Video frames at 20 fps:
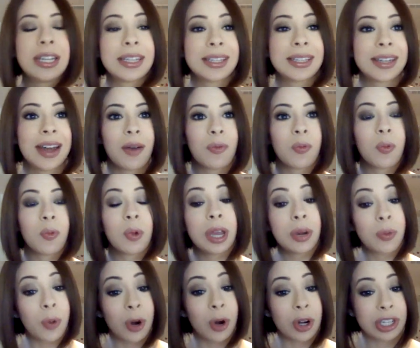does not
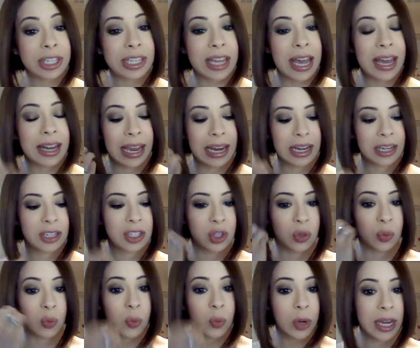read words yet, like
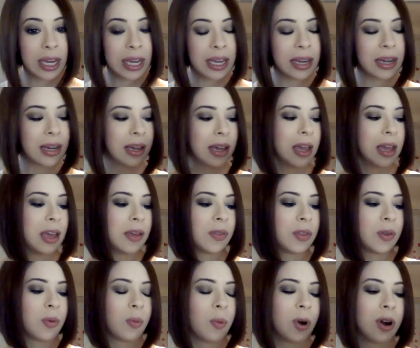to read
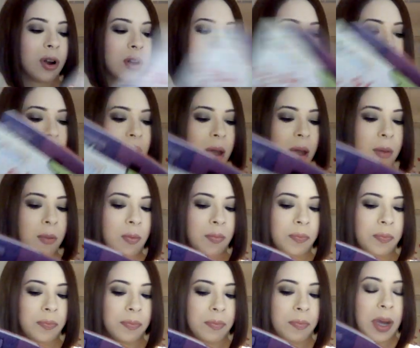the word, um,
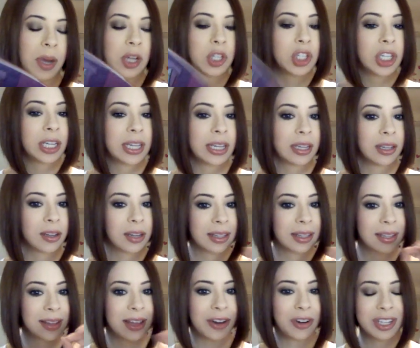but she can look
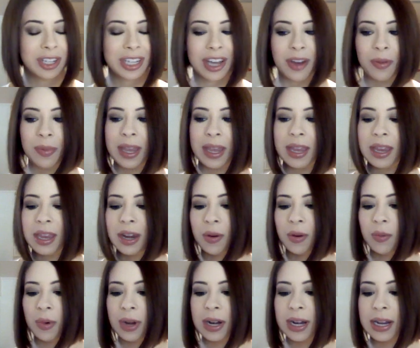at the letter and tell me, you
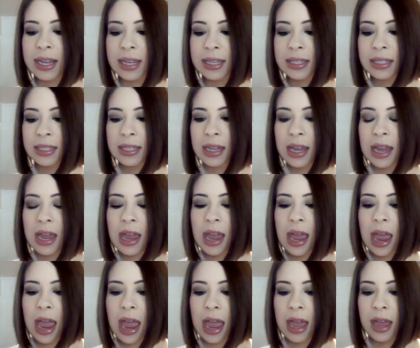know, what it is.
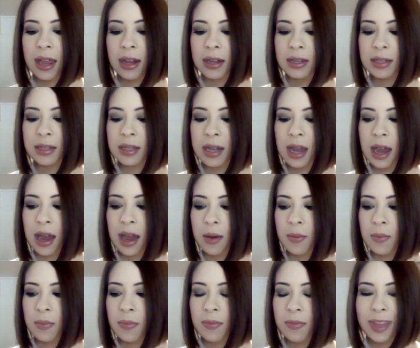And
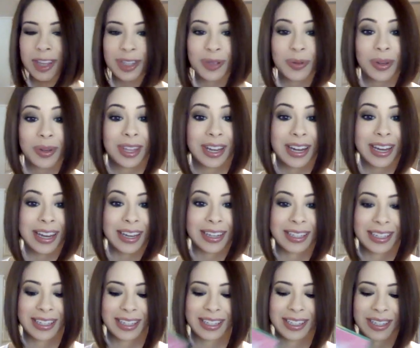um, that's really
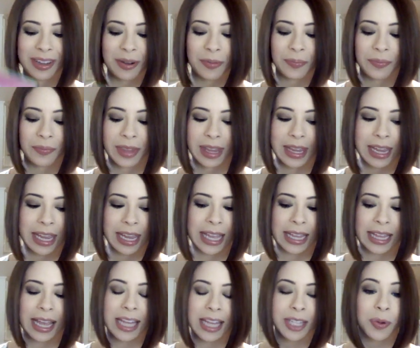neat. So
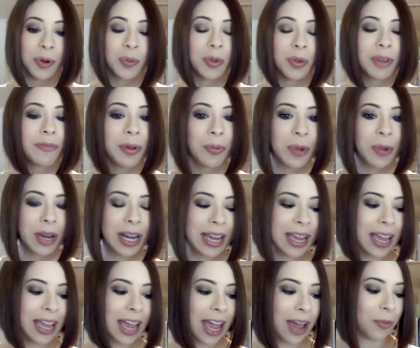that's what we've been
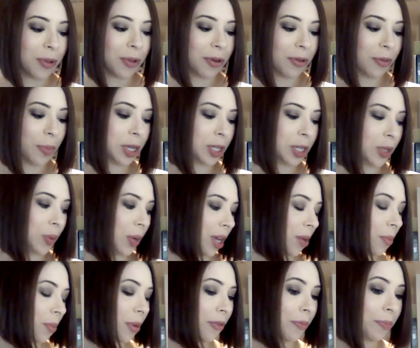reading and what we've been
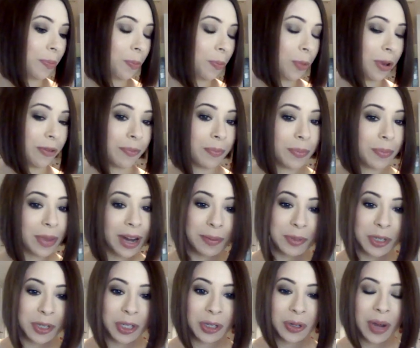doing and we've, we've been
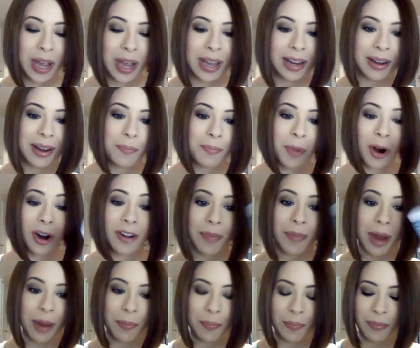up to, and part of
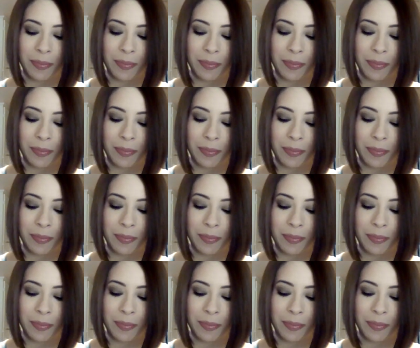my